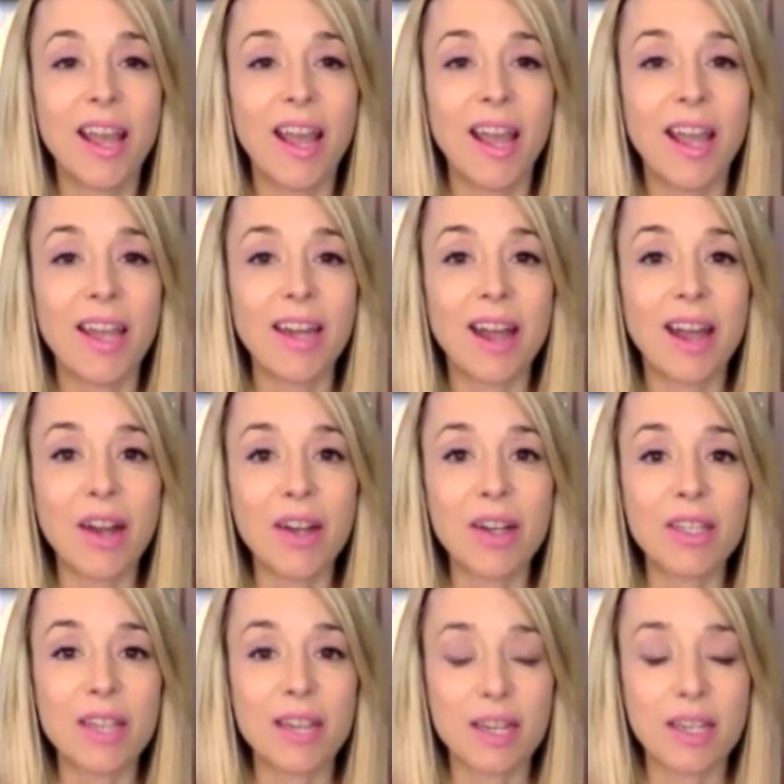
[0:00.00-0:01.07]
And iron
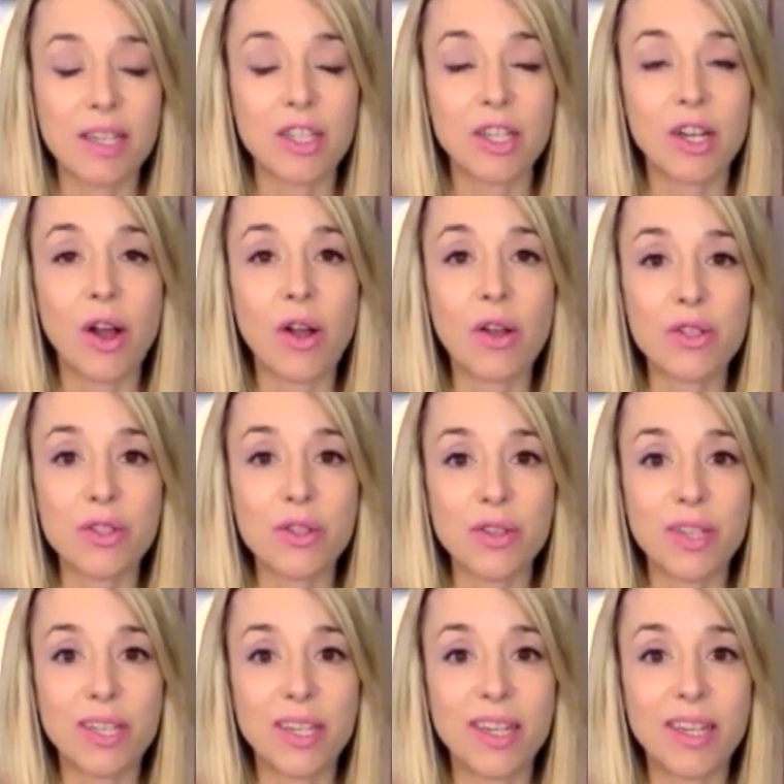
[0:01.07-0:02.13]
is actually also
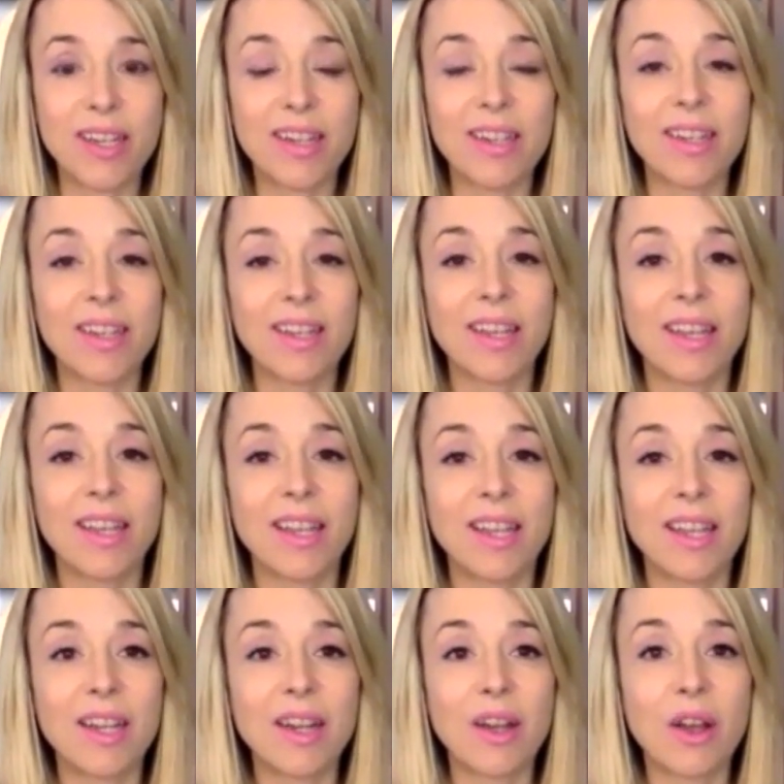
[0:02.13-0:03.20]
needed
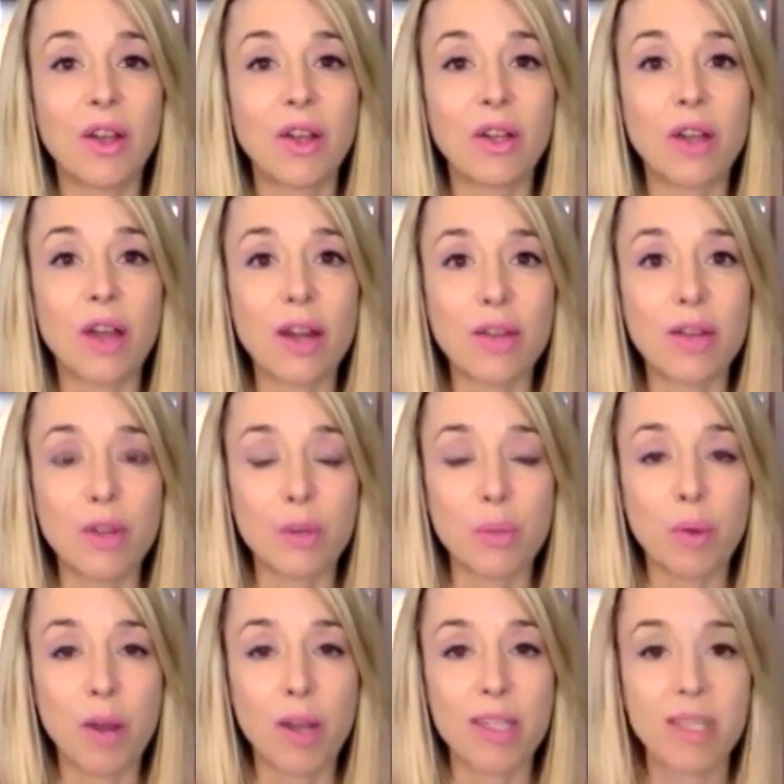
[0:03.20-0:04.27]
in a lot of other
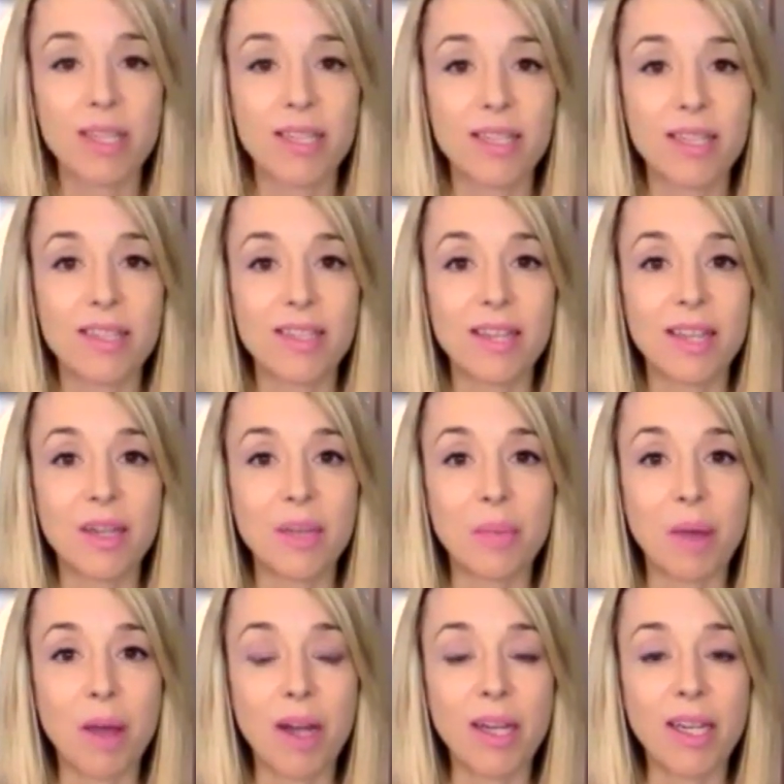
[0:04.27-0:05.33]
processes in the
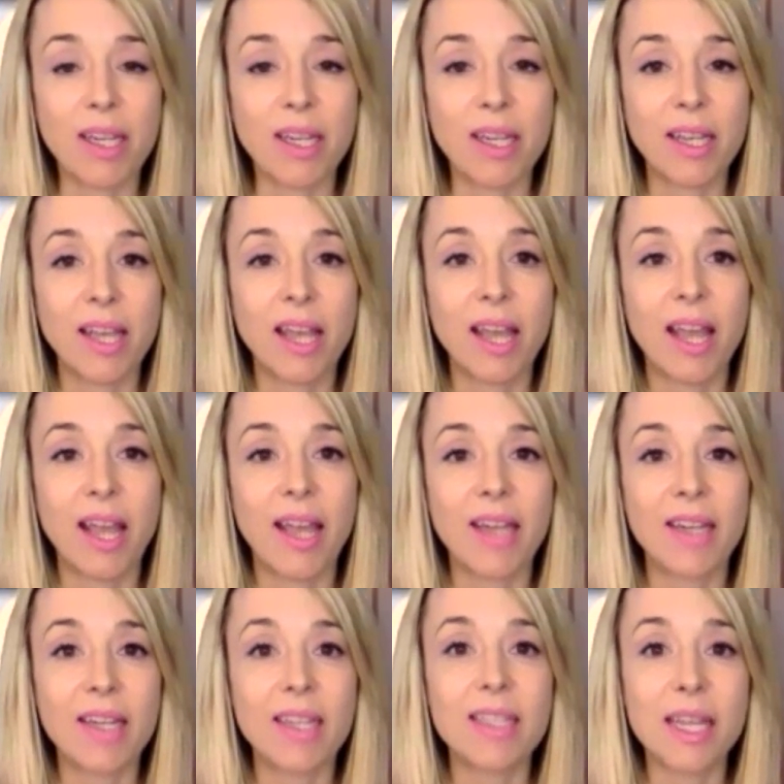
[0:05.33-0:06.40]
body.
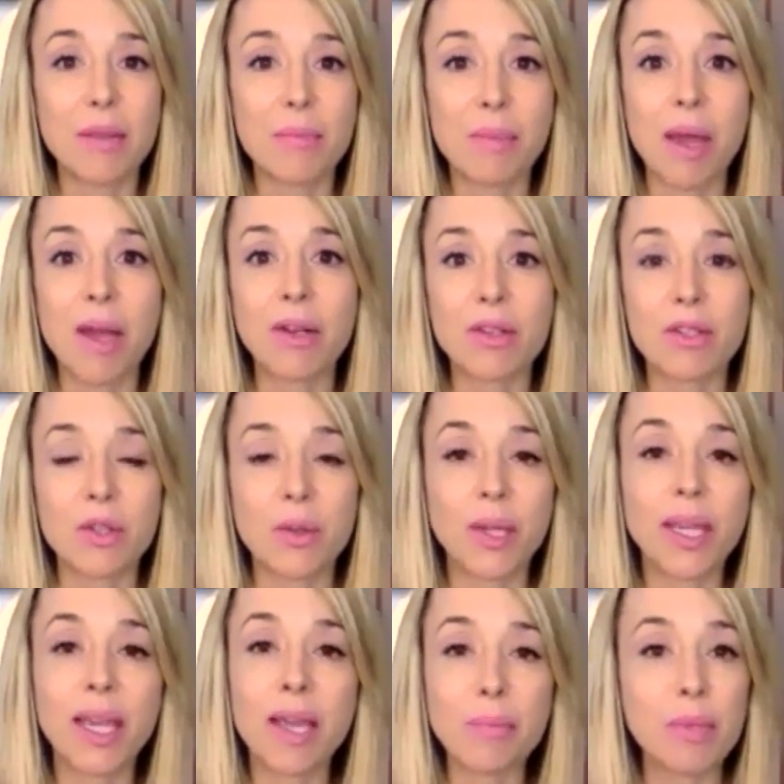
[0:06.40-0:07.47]
And it's a metal, so
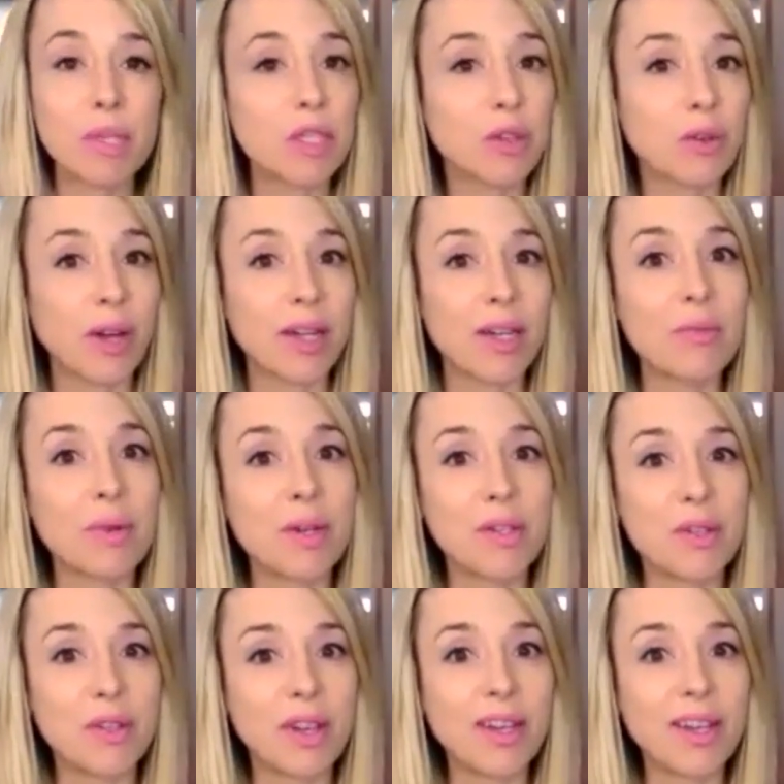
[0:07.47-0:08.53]
it can't be degraded when
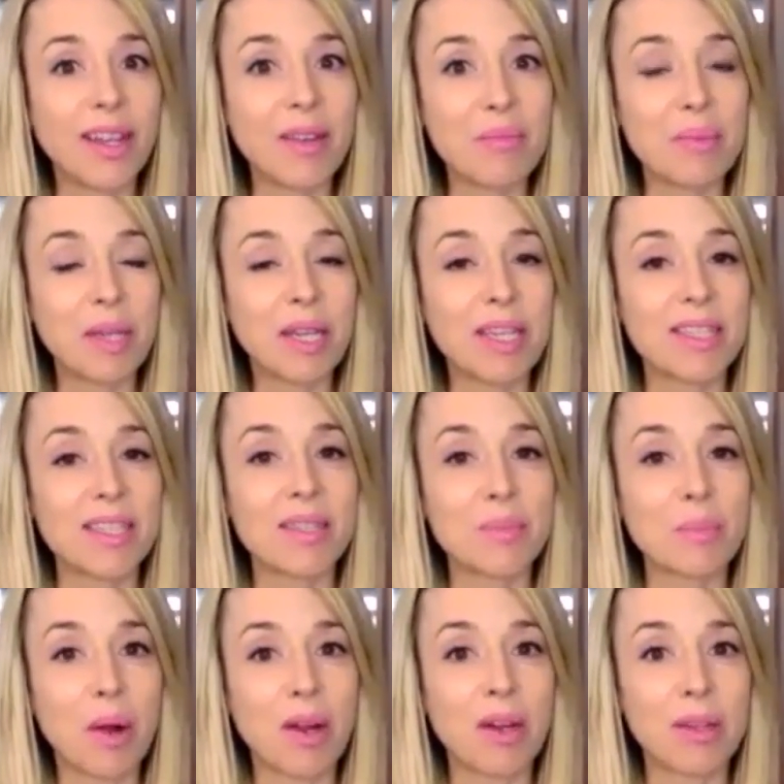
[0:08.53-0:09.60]
you cook it because it's
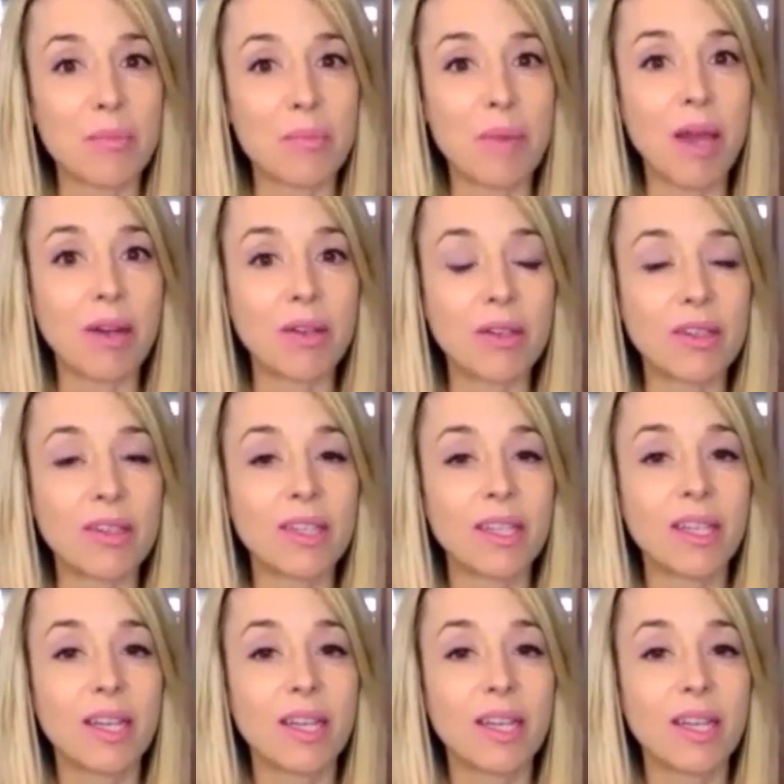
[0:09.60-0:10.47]
part of the metal